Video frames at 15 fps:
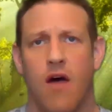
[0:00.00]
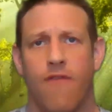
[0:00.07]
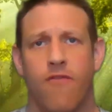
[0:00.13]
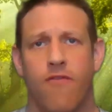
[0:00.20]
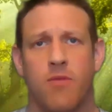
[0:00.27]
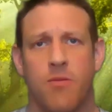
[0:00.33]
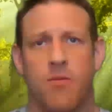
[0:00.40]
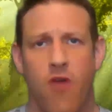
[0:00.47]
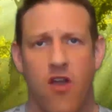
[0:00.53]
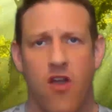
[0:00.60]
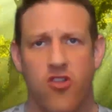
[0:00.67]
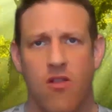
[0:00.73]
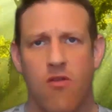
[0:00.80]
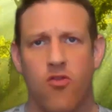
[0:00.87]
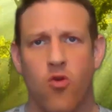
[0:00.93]
from
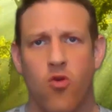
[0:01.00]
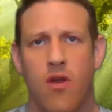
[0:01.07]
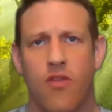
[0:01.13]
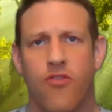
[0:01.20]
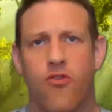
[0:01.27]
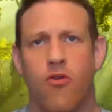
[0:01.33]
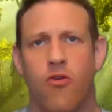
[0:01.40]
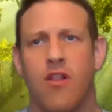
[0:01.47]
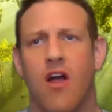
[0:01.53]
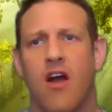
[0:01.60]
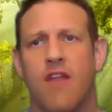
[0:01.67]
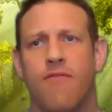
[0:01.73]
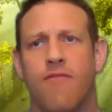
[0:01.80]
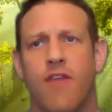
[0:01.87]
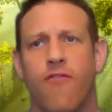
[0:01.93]
depression I was going through. A
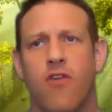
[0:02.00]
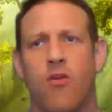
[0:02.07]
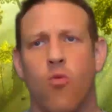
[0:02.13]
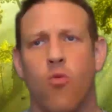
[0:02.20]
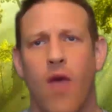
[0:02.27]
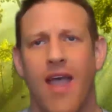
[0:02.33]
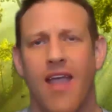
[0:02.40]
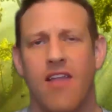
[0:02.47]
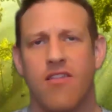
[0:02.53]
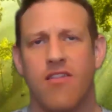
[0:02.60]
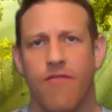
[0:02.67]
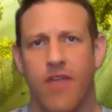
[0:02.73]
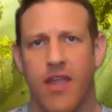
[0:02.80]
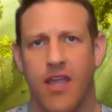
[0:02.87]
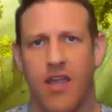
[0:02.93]
lot of different ways
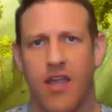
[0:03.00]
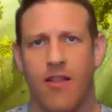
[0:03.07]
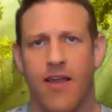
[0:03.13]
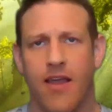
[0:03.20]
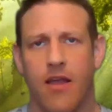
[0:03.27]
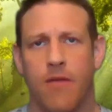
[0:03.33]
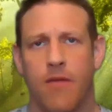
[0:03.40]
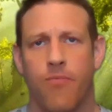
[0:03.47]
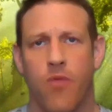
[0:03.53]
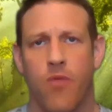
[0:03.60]
of healing.